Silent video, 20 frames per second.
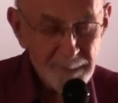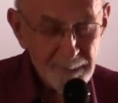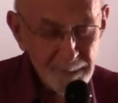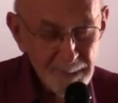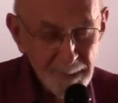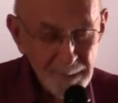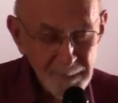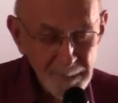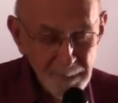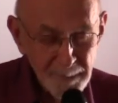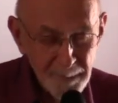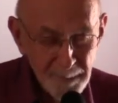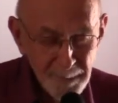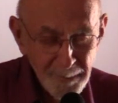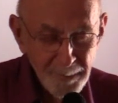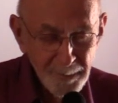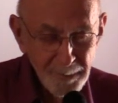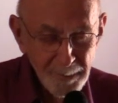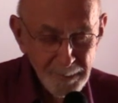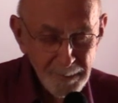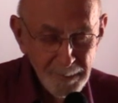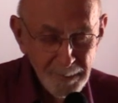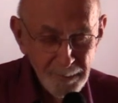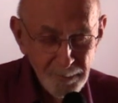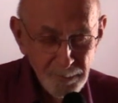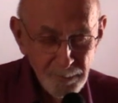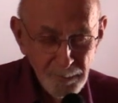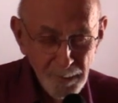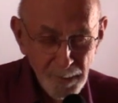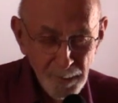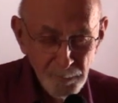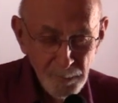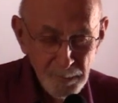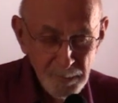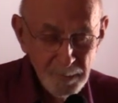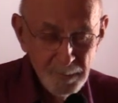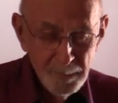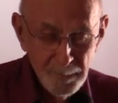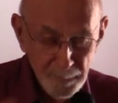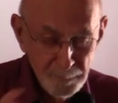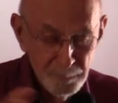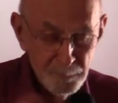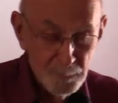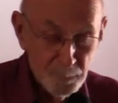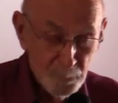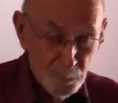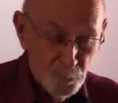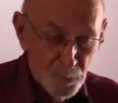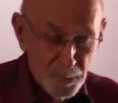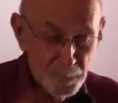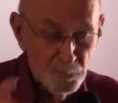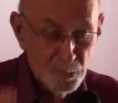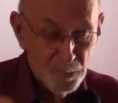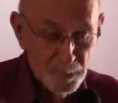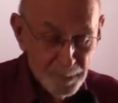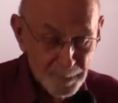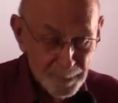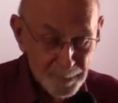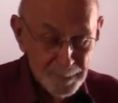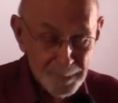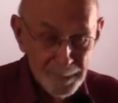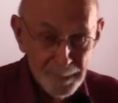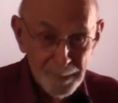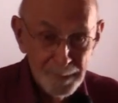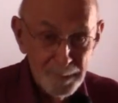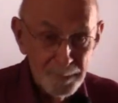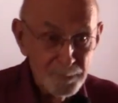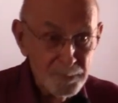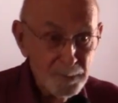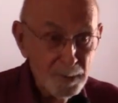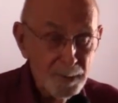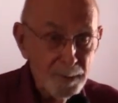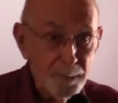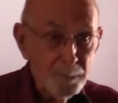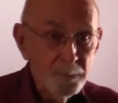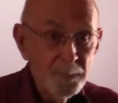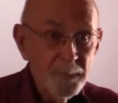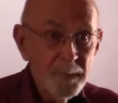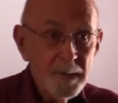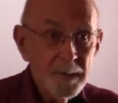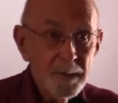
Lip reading: that's another thing that astronomers, one more thing, then I'll shut up,